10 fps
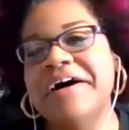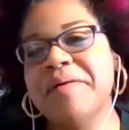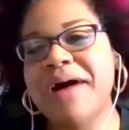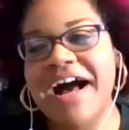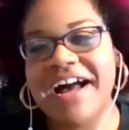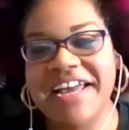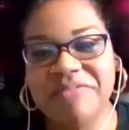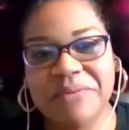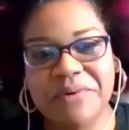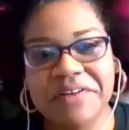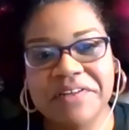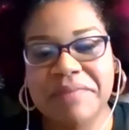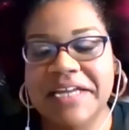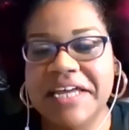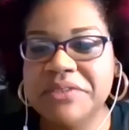Um, hi everyone,
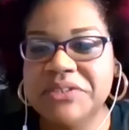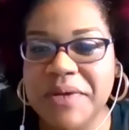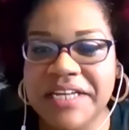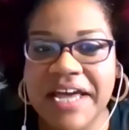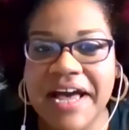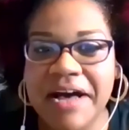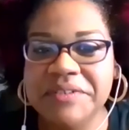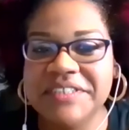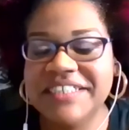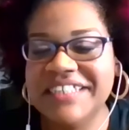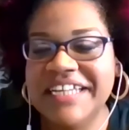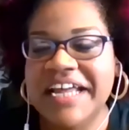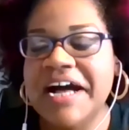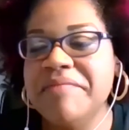my name is Raina Hamilton.